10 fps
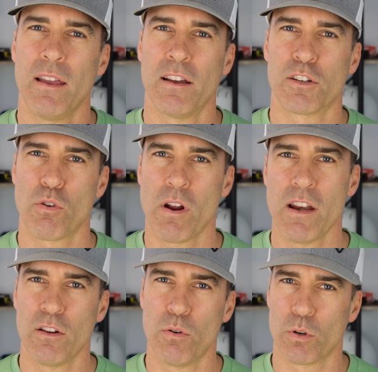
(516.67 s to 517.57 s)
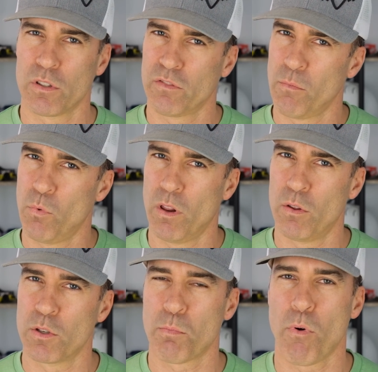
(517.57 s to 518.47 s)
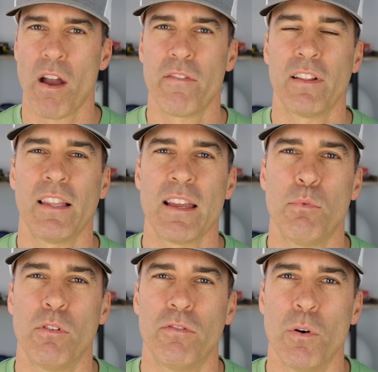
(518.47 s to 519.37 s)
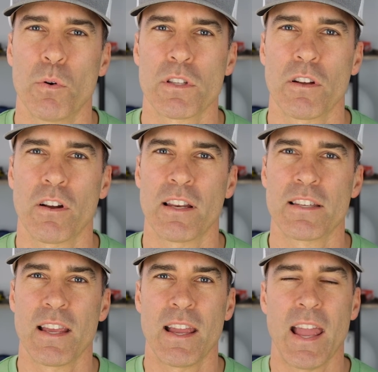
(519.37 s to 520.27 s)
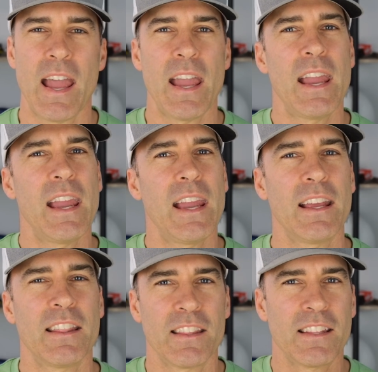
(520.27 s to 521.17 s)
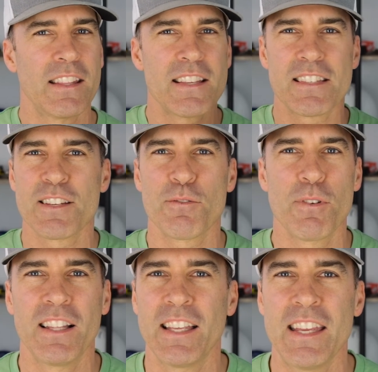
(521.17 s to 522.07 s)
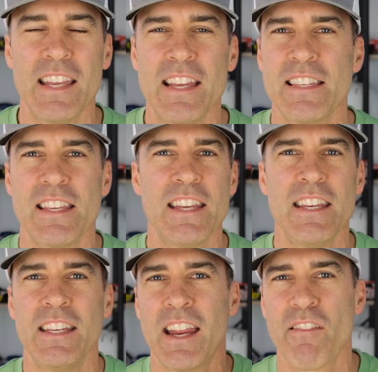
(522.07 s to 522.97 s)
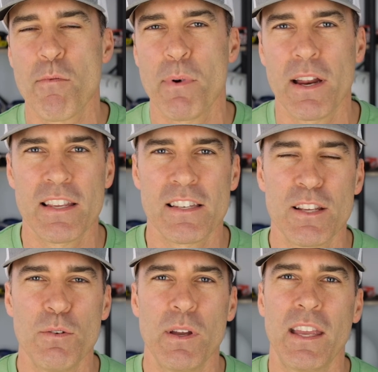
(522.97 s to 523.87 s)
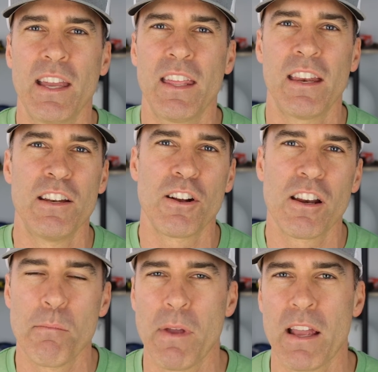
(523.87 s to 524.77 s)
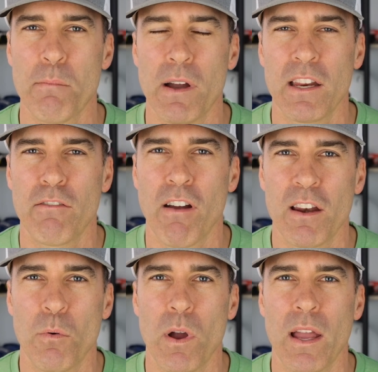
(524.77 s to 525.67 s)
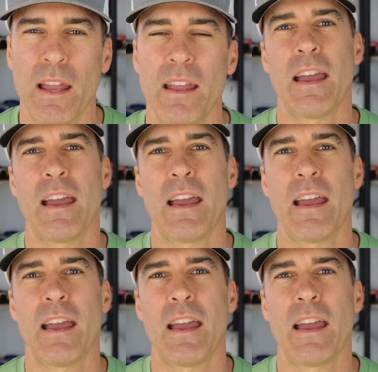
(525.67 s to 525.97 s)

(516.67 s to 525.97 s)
a training course from one of those private label folks, they're going to say, hey, and this is really easy and everybody's doing it and you're going to make money right away.